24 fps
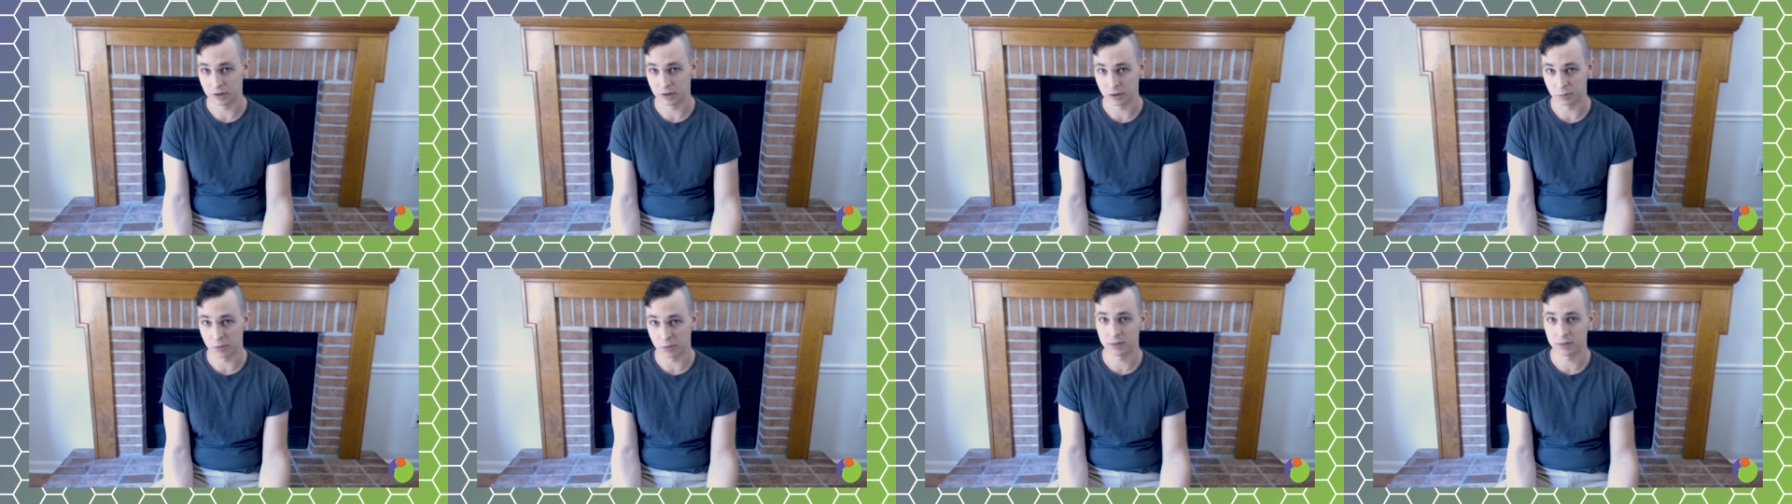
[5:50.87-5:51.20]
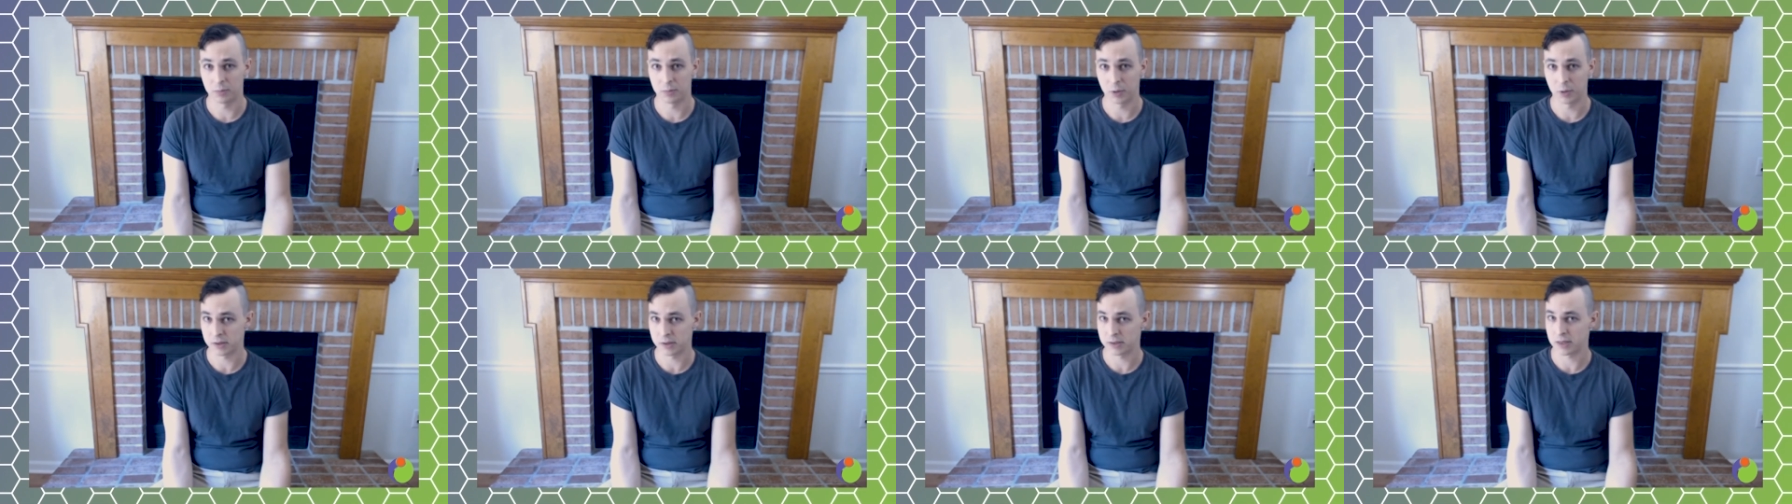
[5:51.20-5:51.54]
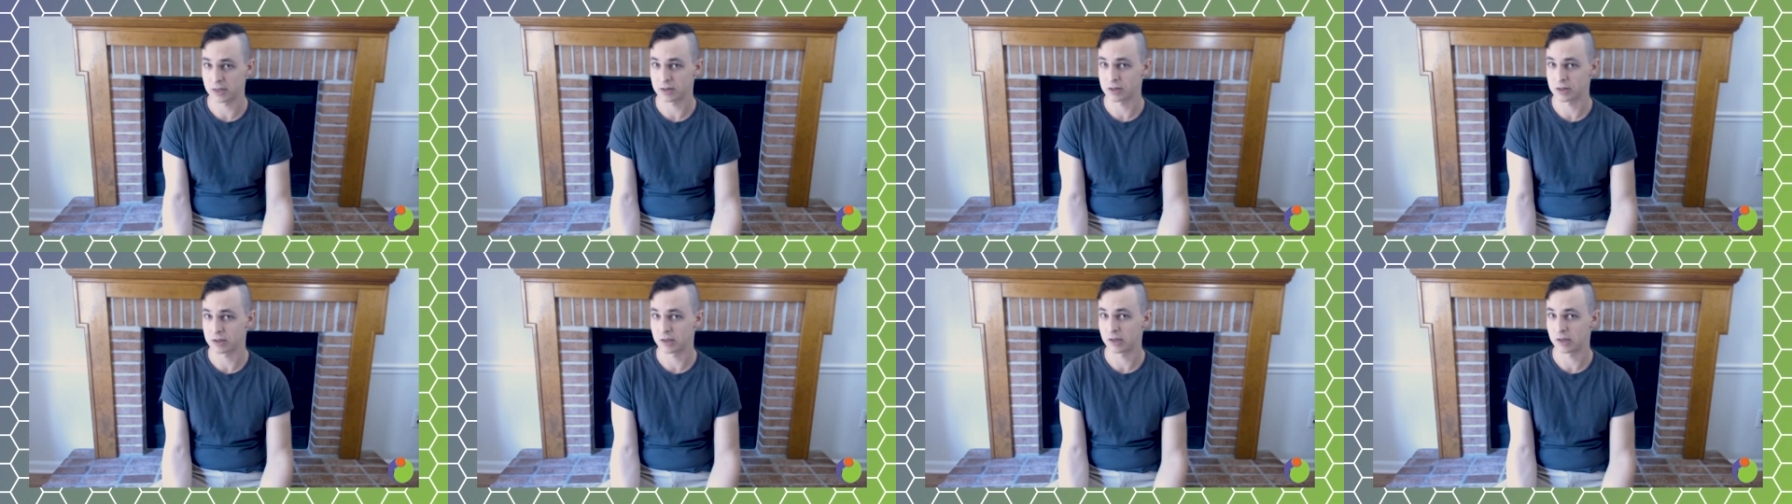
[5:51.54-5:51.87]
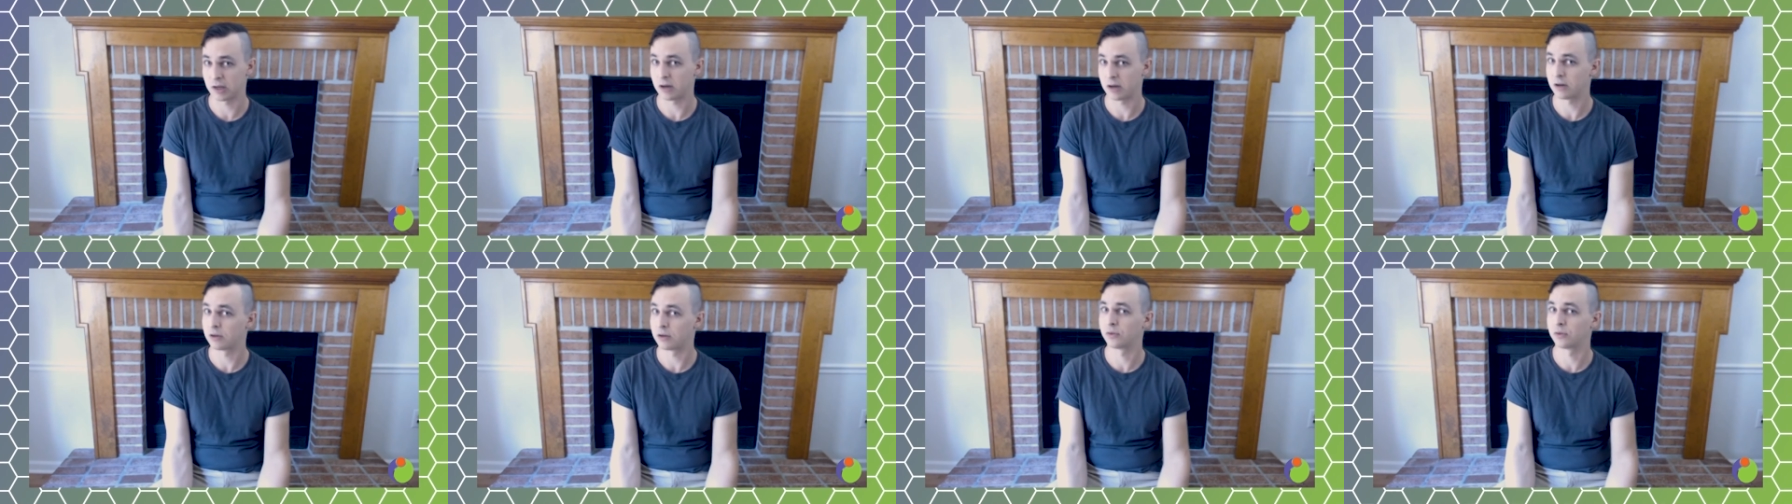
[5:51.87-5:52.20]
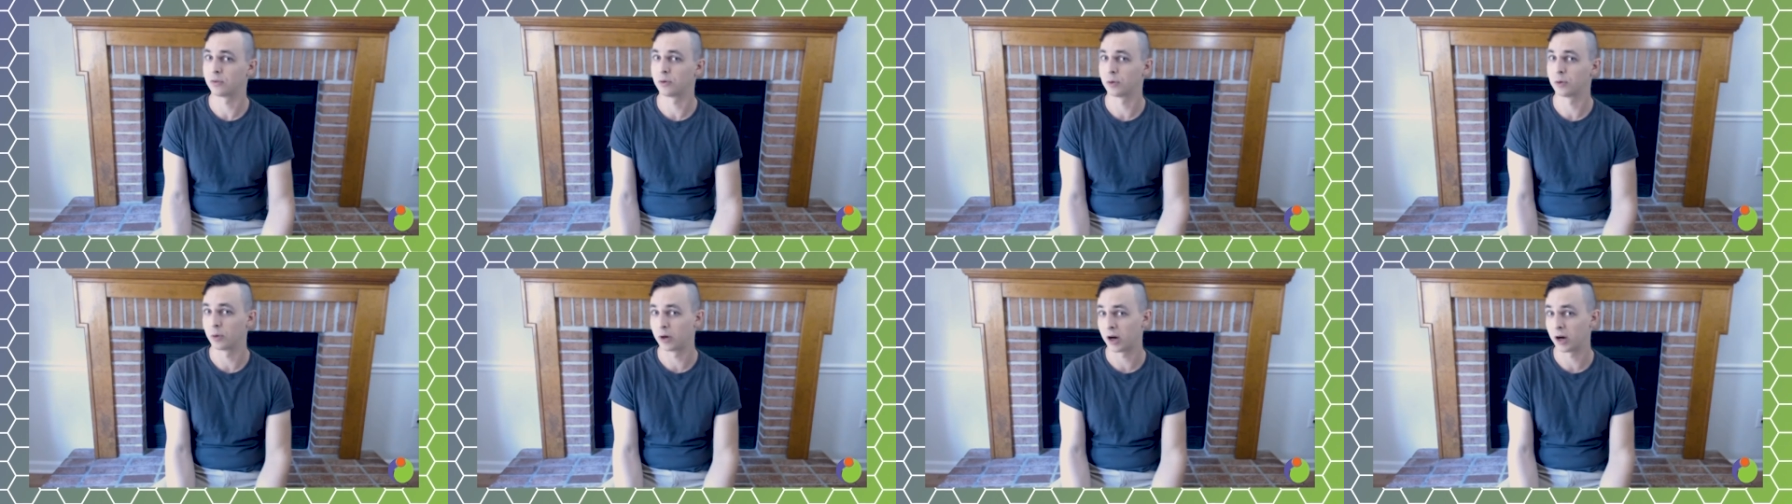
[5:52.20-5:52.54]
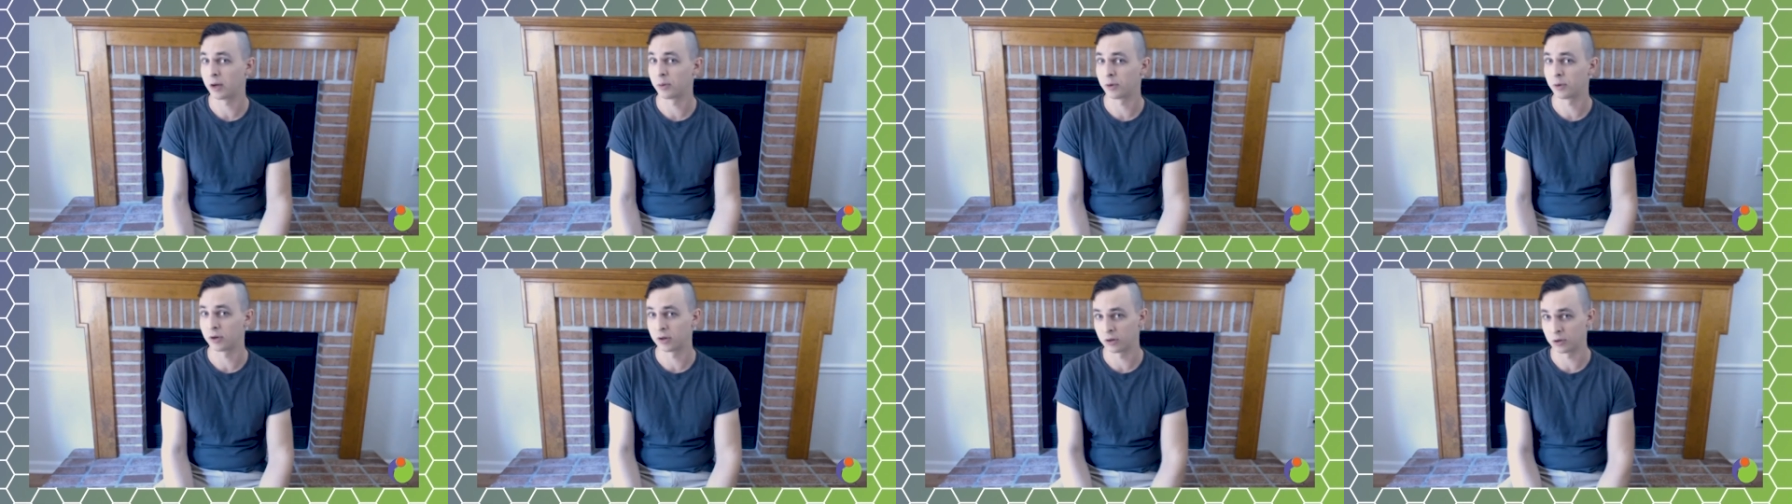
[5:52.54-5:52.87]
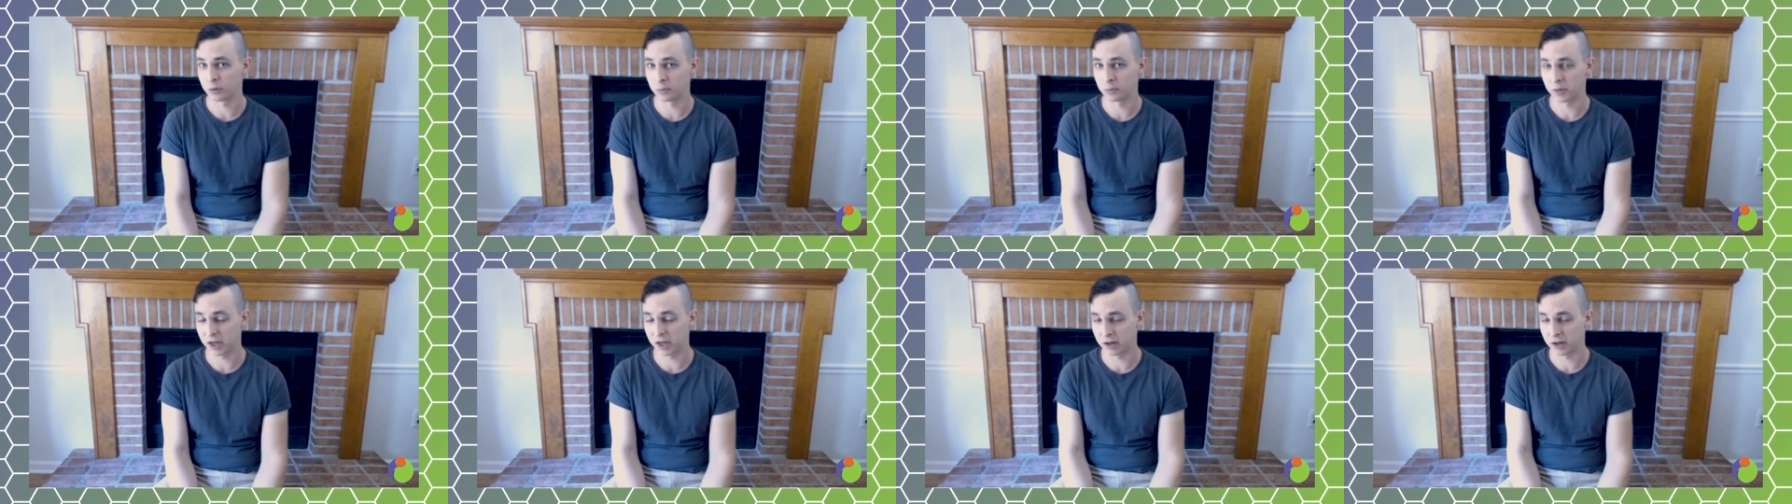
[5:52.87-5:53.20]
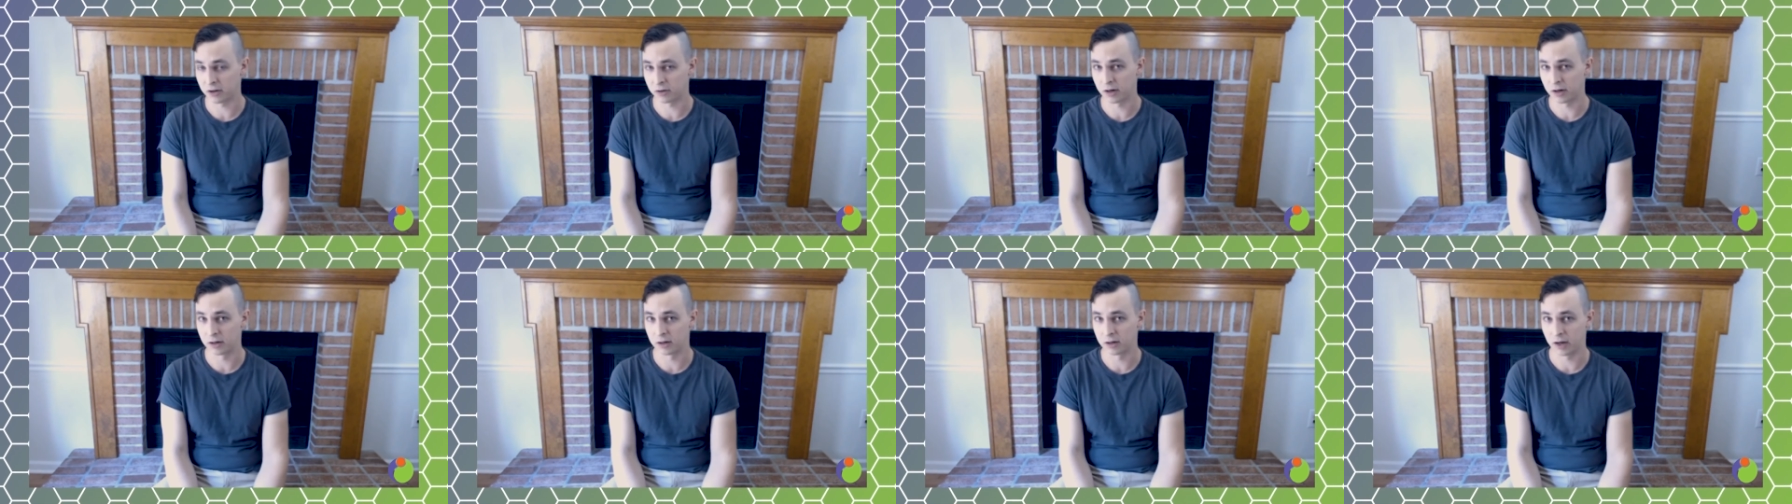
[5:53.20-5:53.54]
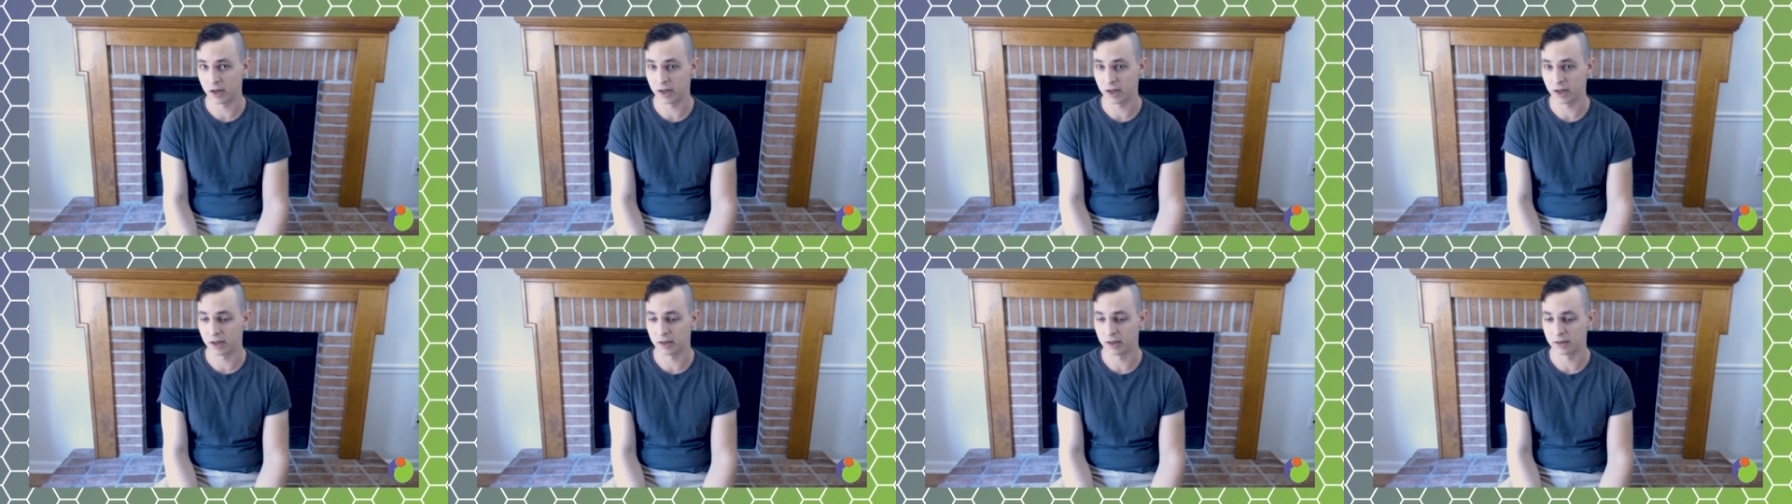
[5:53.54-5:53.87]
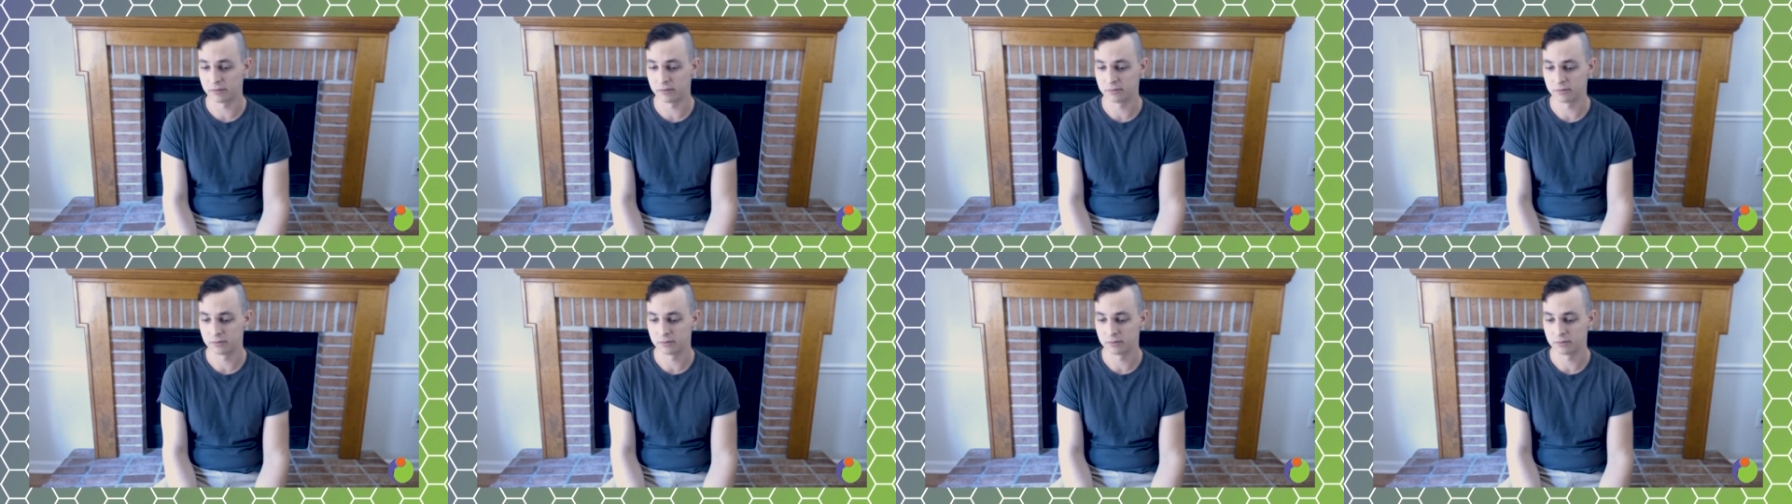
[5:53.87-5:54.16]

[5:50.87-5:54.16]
my boss actually cares for where I want to go in my career, and,